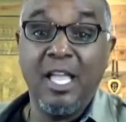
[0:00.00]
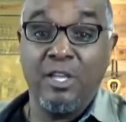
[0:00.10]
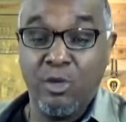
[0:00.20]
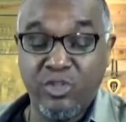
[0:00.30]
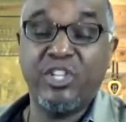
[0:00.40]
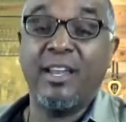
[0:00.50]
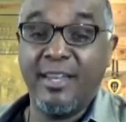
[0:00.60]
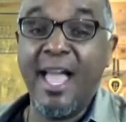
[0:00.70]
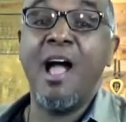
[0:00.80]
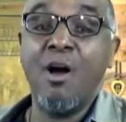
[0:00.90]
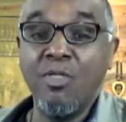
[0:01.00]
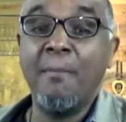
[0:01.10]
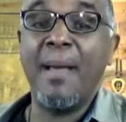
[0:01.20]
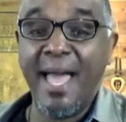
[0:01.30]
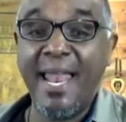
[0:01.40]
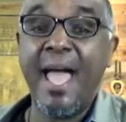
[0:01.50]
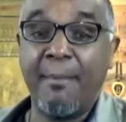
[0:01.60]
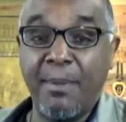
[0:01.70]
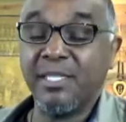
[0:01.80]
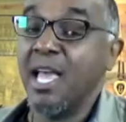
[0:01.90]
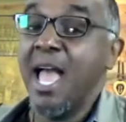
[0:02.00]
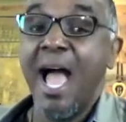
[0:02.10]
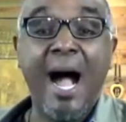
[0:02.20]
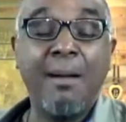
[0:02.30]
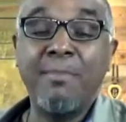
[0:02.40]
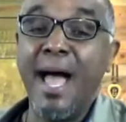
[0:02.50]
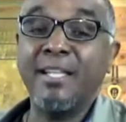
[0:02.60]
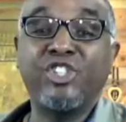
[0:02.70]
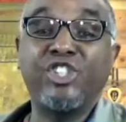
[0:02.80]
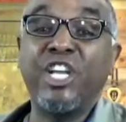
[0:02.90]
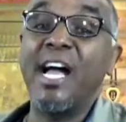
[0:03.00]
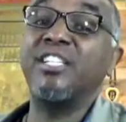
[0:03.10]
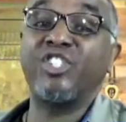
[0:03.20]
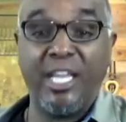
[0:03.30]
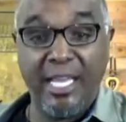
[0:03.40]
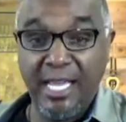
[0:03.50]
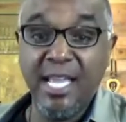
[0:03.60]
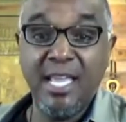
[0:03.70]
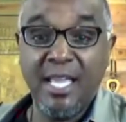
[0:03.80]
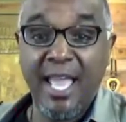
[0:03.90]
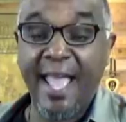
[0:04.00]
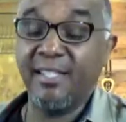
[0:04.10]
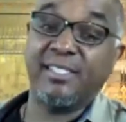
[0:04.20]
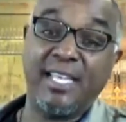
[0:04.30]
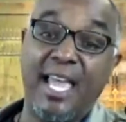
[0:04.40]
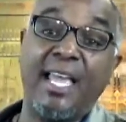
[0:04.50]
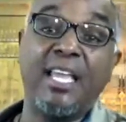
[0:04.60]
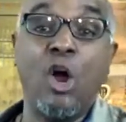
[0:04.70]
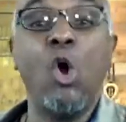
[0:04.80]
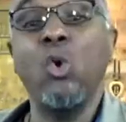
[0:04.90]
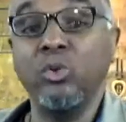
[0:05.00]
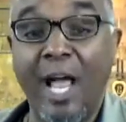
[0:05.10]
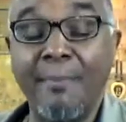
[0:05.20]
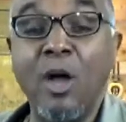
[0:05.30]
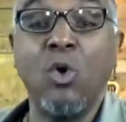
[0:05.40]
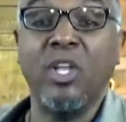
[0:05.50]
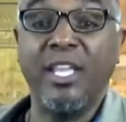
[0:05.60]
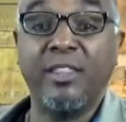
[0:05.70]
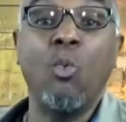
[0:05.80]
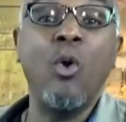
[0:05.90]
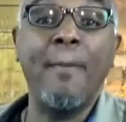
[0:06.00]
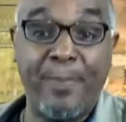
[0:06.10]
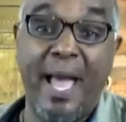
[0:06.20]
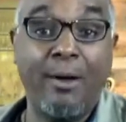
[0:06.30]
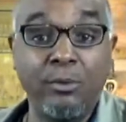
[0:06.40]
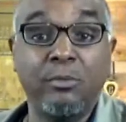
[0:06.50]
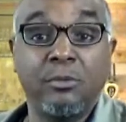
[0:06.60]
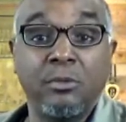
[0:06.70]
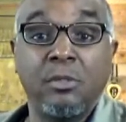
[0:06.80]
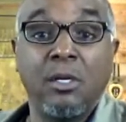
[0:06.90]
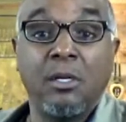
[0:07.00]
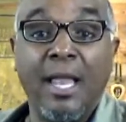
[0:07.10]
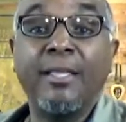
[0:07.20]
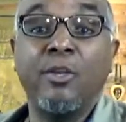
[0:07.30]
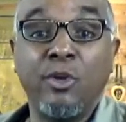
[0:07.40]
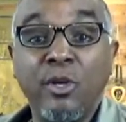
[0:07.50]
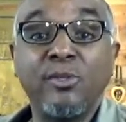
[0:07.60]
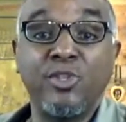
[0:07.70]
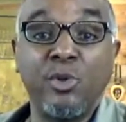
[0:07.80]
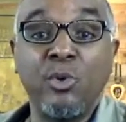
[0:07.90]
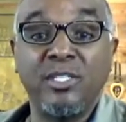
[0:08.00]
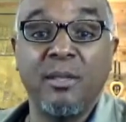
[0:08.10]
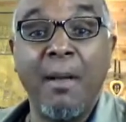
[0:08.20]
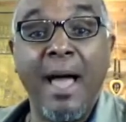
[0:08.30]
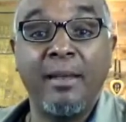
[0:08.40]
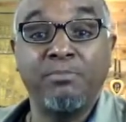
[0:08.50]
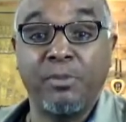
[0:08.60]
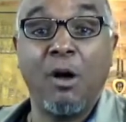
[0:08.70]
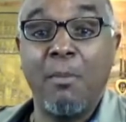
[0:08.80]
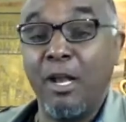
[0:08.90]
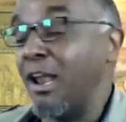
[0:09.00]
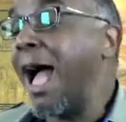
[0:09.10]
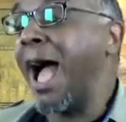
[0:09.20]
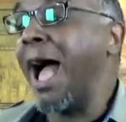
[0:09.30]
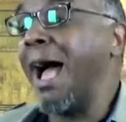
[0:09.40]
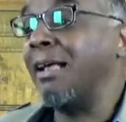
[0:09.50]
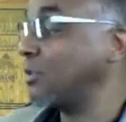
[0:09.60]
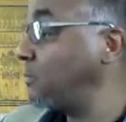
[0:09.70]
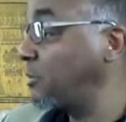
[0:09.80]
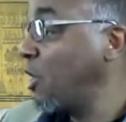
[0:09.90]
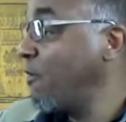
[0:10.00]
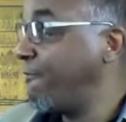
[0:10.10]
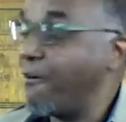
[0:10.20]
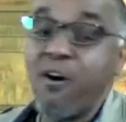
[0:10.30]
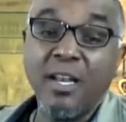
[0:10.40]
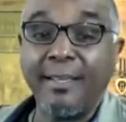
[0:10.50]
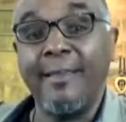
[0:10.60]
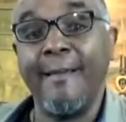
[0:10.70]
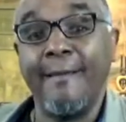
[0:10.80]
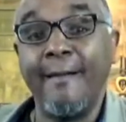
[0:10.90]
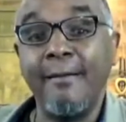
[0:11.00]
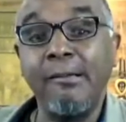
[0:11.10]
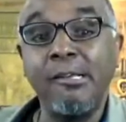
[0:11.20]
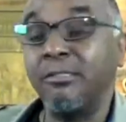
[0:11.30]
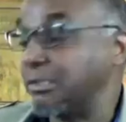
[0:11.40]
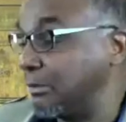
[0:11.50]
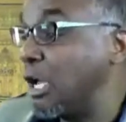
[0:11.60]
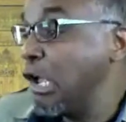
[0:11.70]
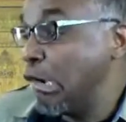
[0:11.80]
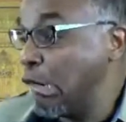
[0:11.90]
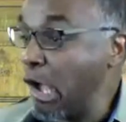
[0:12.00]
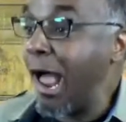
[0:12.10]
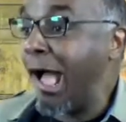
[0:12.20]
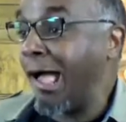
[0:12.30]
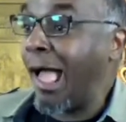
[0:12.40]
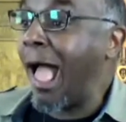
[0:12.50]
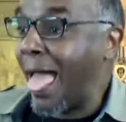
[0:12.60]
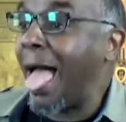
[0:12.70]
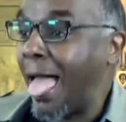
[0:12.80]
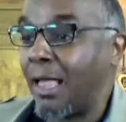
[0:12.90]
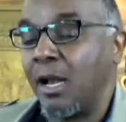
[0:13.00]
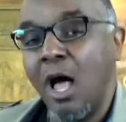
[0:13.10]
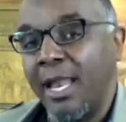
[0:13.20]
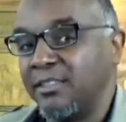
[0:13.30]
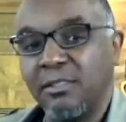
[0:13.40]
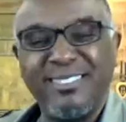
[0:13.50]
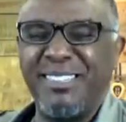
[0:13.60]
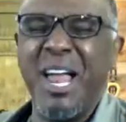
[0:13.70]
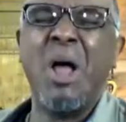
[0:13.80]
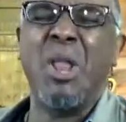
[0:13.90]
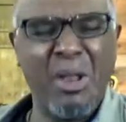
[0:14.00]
You shut down the bad habits. I'm not judging and saying, I'm not going to get the whip out like you used to, and somebody talking about lies and fornicators and all that. No.